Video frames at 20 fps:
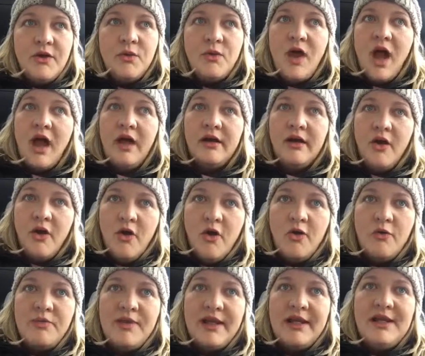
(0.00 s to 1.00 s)
got
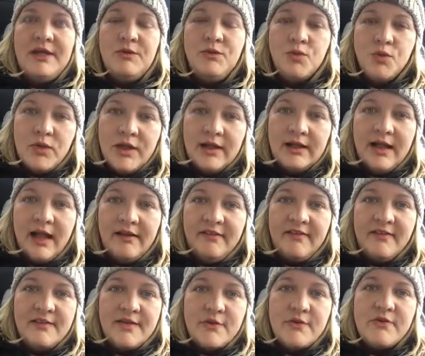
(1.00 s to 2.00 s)
home that he
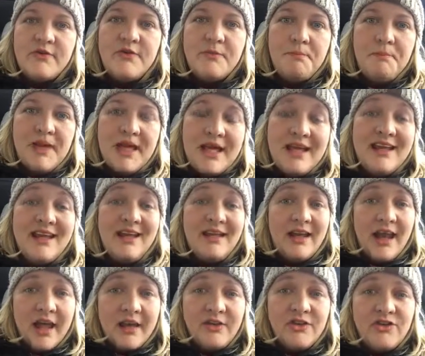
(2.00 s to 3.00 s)
realized that there was a big
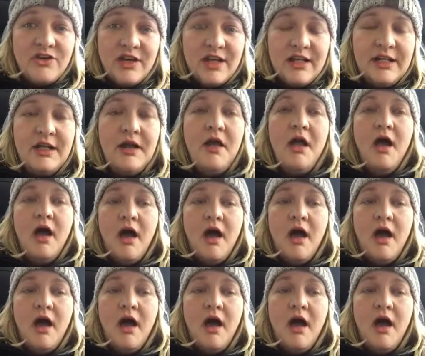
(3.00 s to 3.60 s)
connection